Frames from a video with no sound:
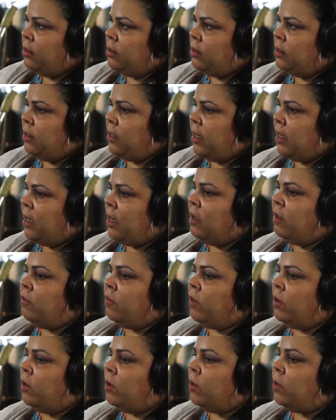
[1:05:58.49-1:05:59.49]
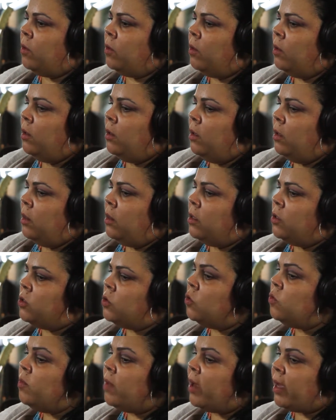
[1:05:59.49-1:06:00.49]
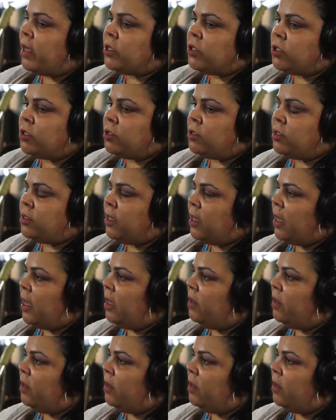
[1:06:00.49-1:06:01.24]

to have the 2 masters, the